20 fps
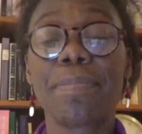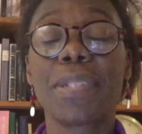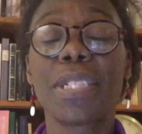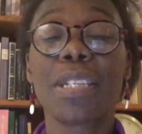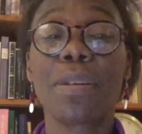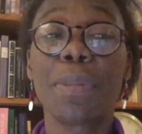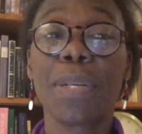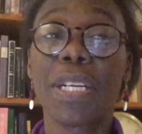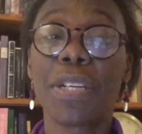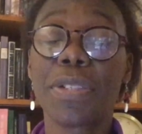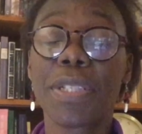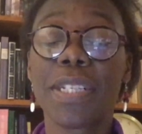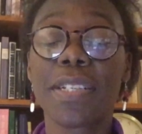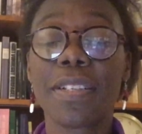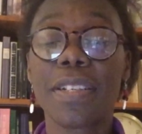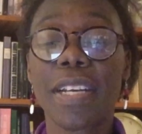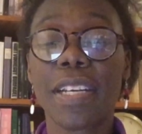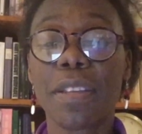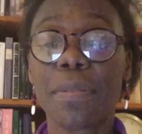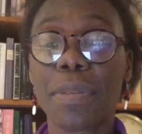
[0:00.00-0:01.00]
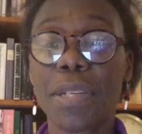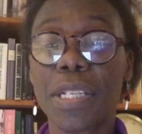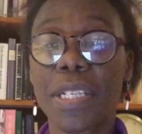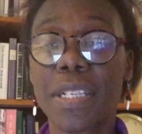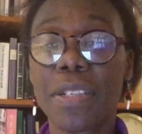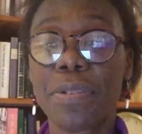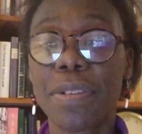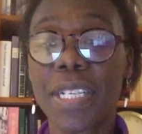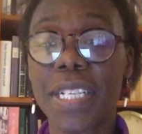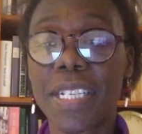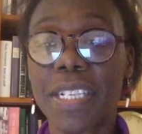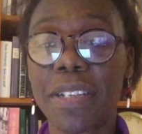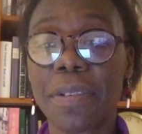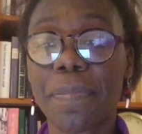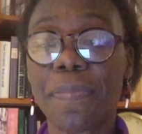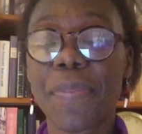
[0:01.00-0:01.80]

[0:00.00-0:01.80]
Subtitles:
Someone else doesn't like the mercenaries.